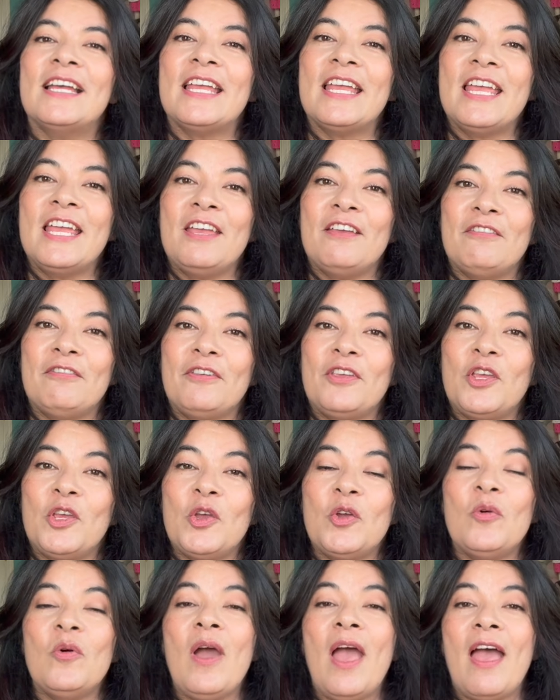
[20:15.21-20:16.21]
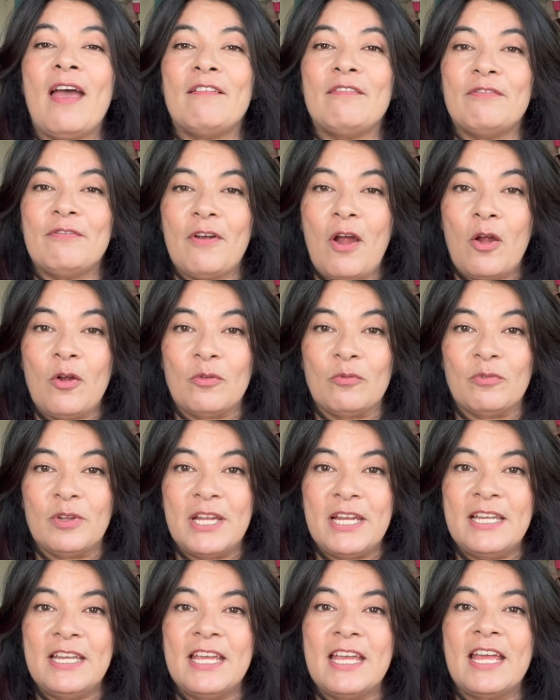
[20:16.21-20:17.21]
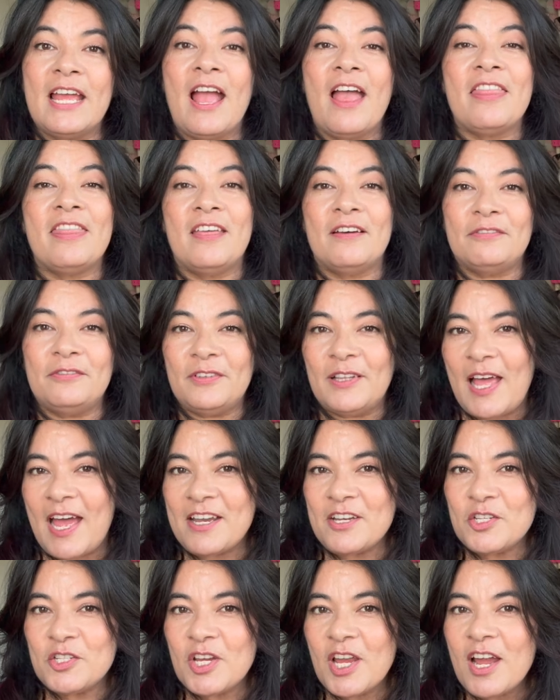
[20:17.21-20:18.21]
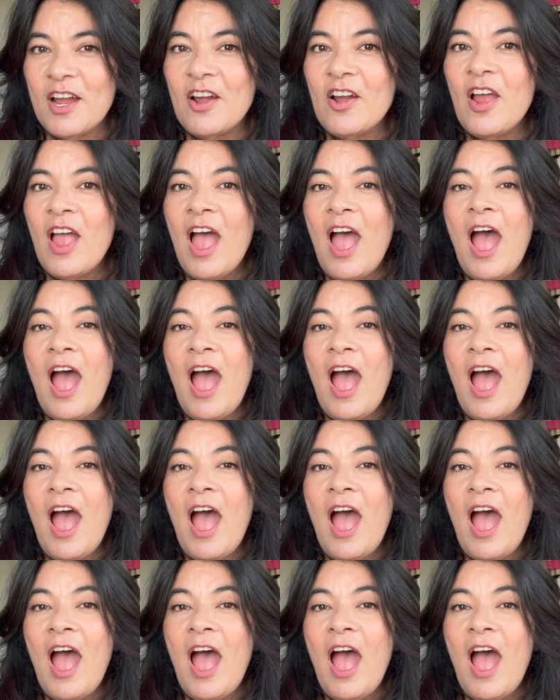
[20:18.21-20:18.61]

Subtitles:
If you are reading the Flatshare,